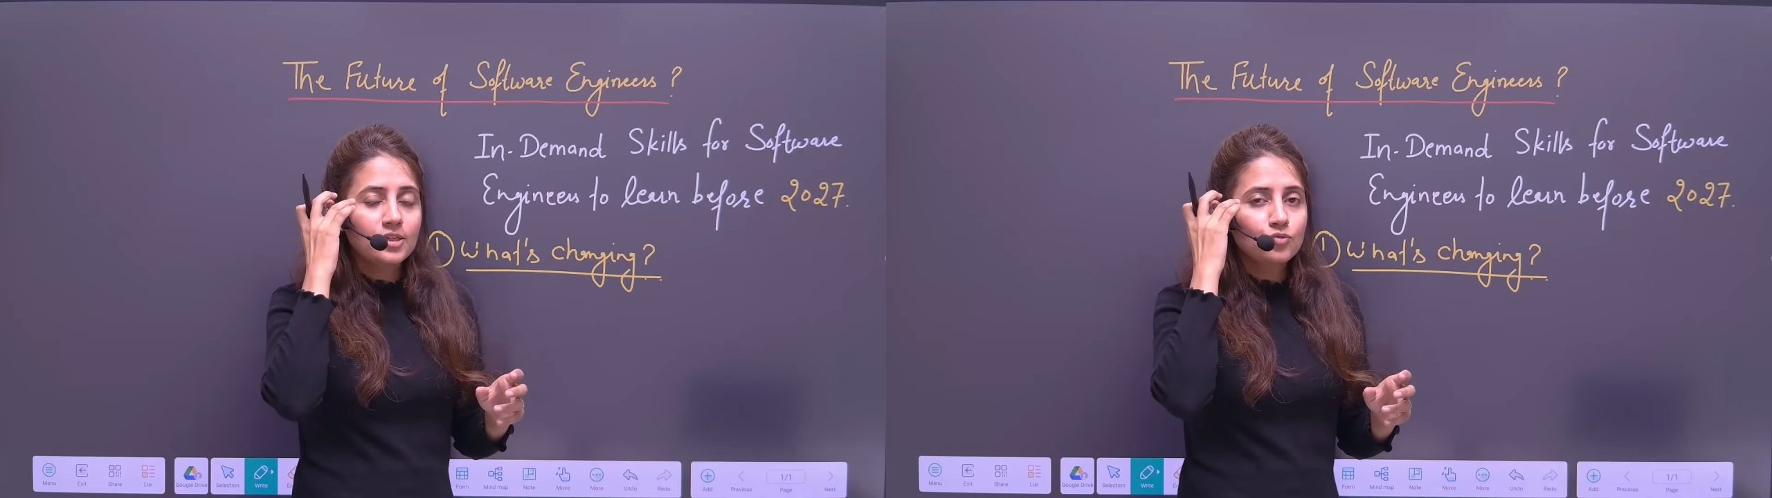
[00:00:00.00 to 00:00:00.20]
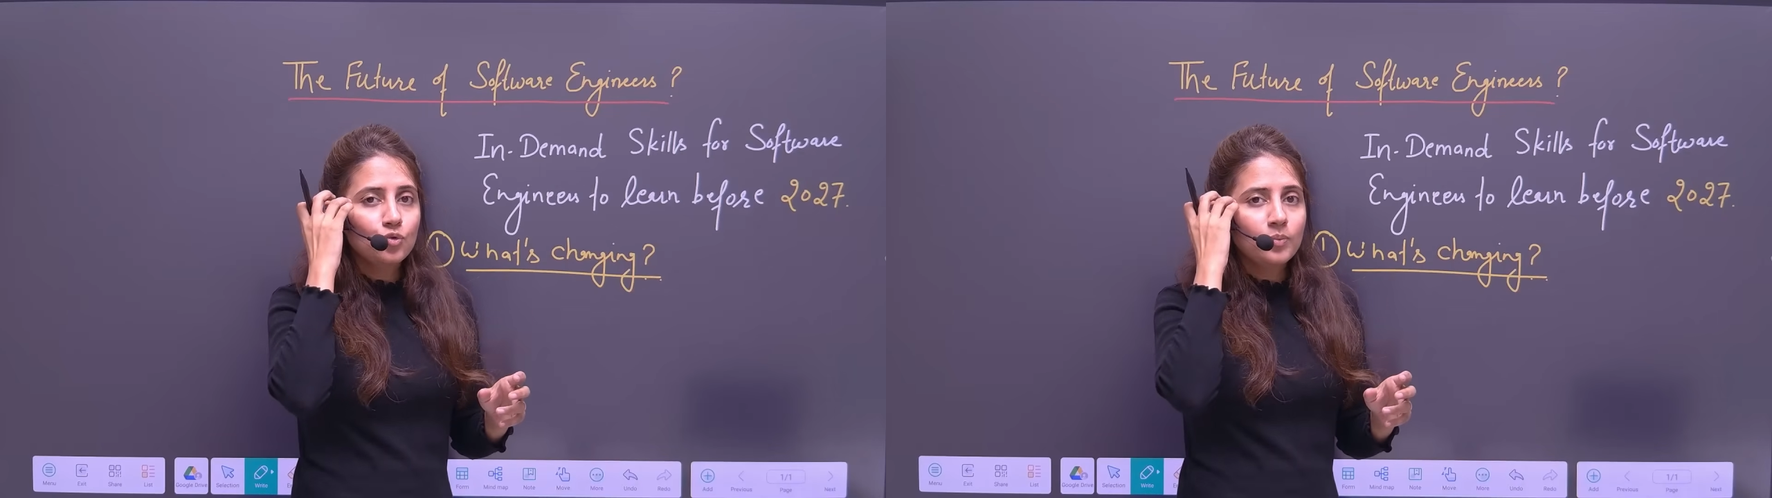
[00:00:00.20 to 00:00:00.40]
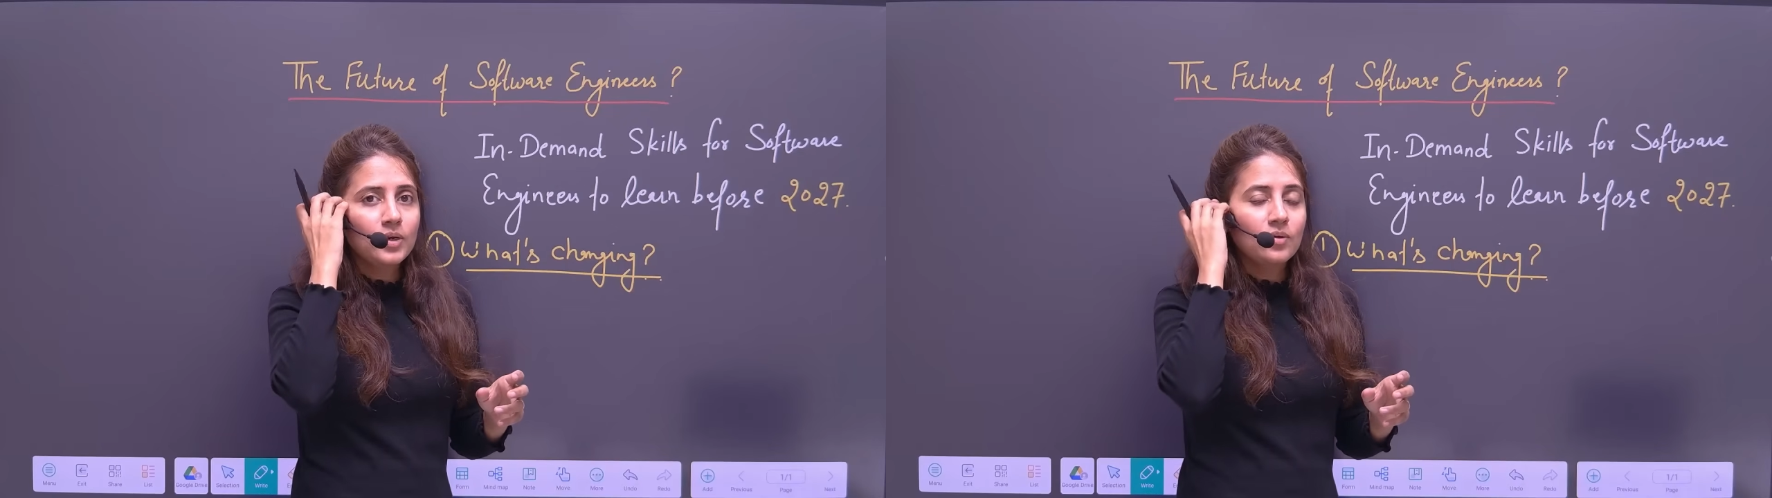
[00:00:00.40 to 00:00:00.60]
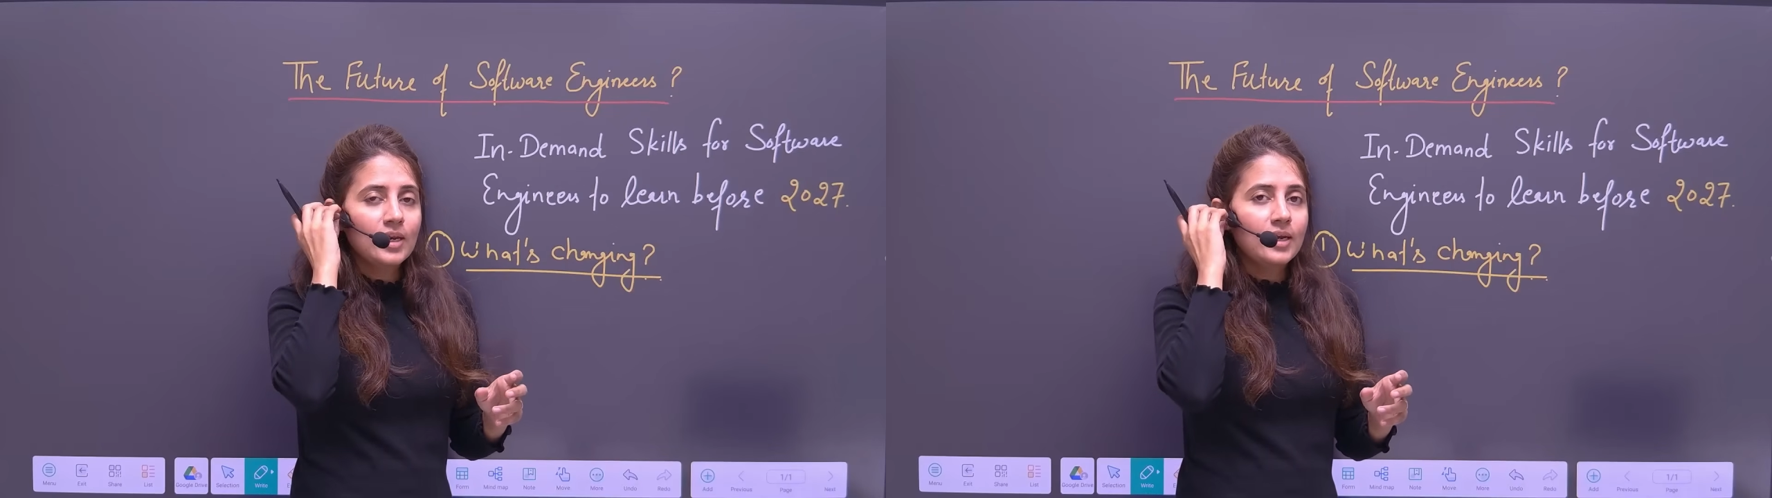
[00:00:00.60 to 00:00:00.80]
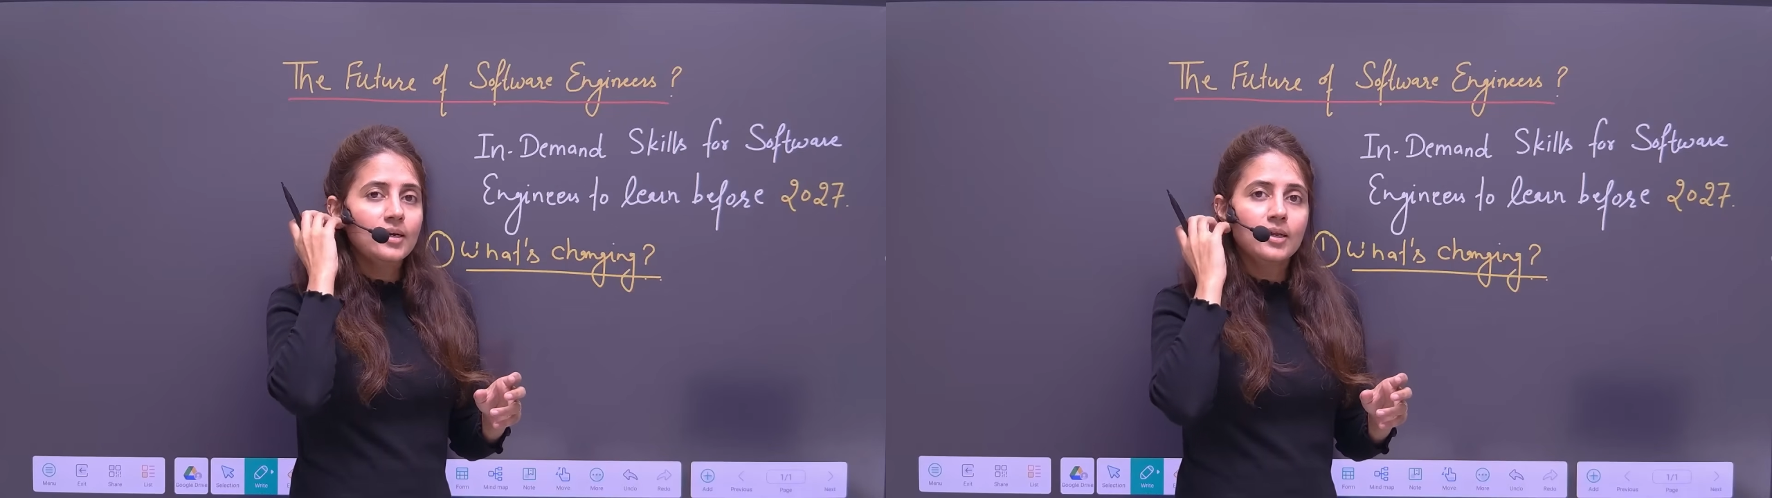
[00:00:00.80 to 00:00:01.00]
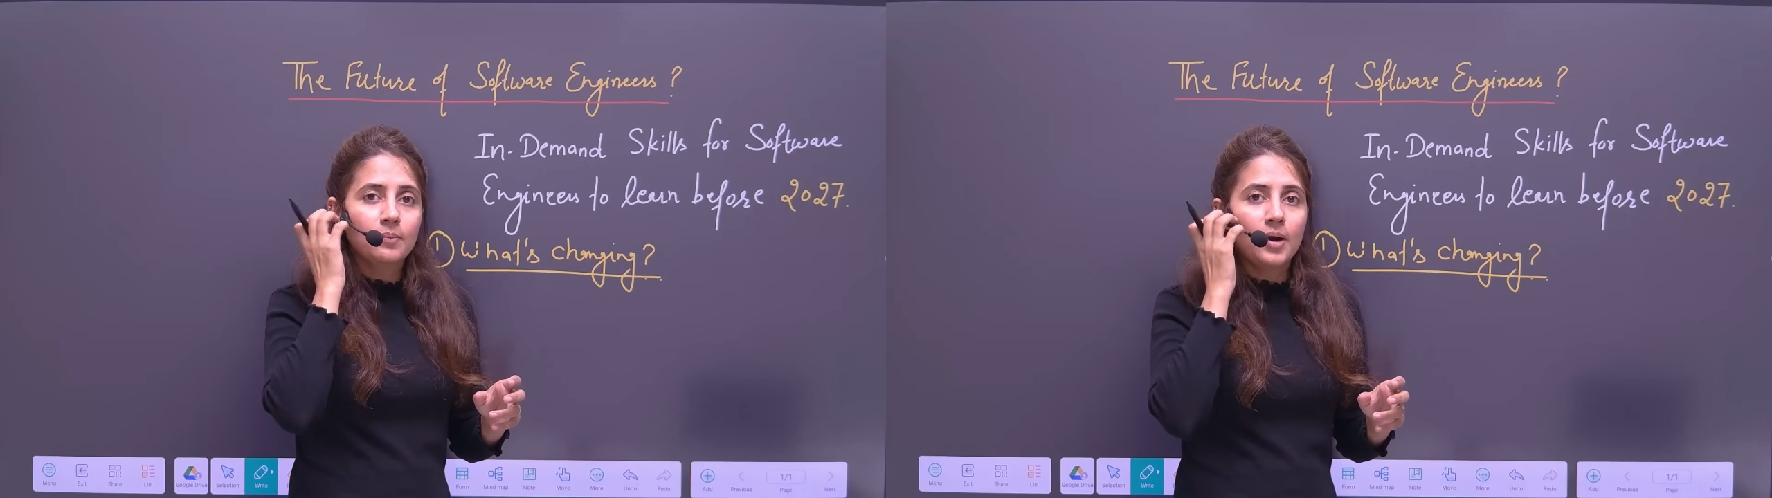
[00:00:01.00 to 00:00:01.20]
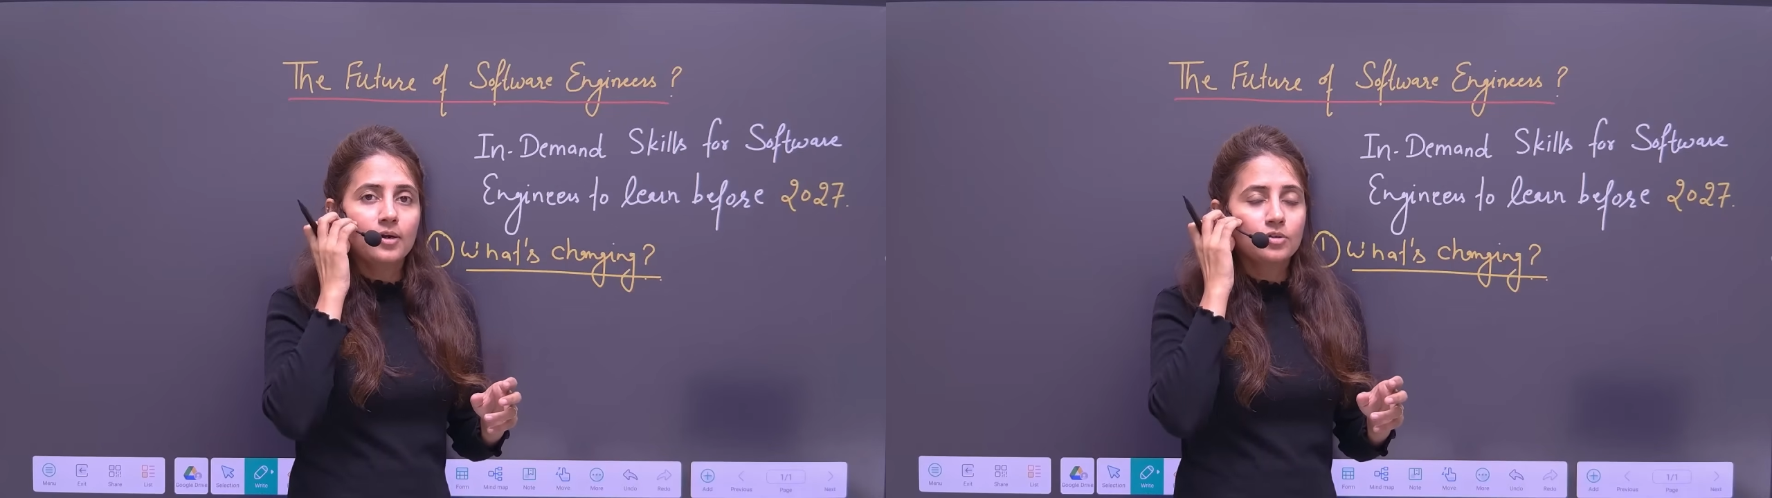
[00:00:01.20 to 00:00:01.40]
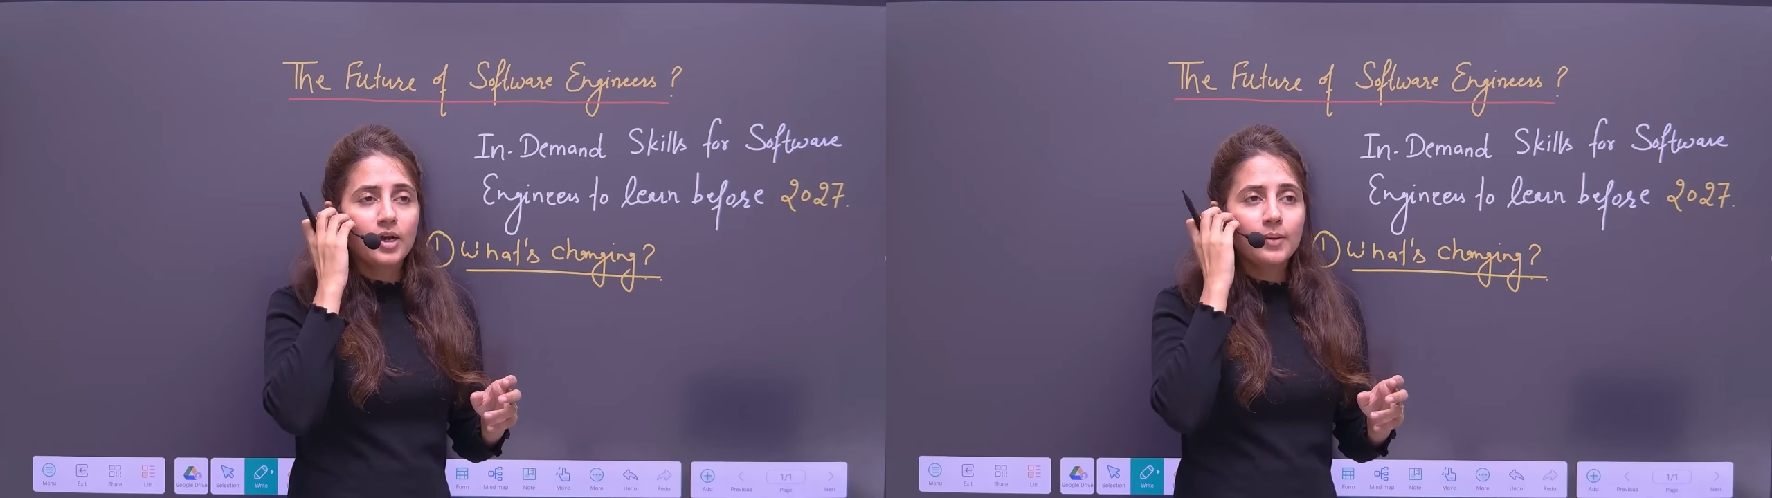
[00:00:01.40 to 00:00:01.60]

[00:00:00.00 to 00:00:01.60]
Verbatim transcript: This would be really in demand.